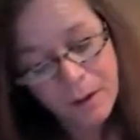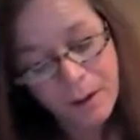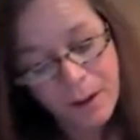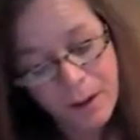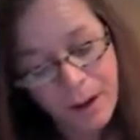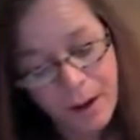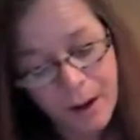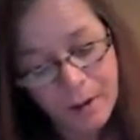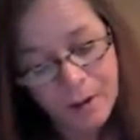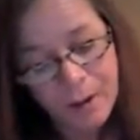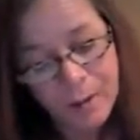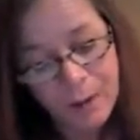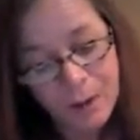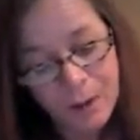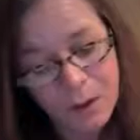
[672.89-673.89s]
They have them
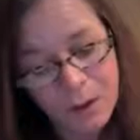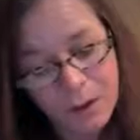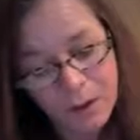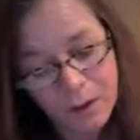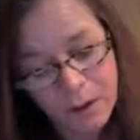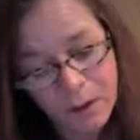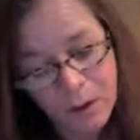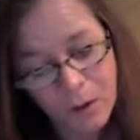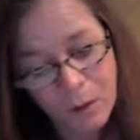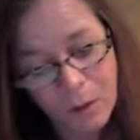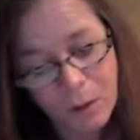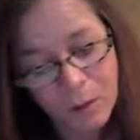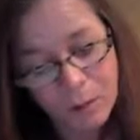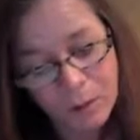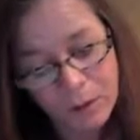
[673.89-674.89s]
in clear and
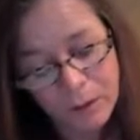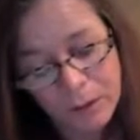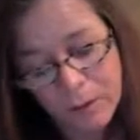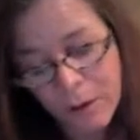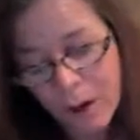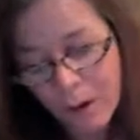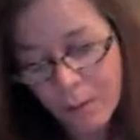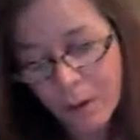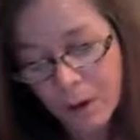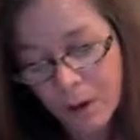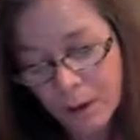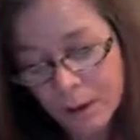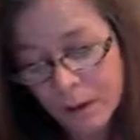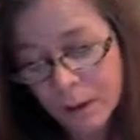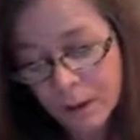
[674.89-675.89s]
cobalt blue. I bought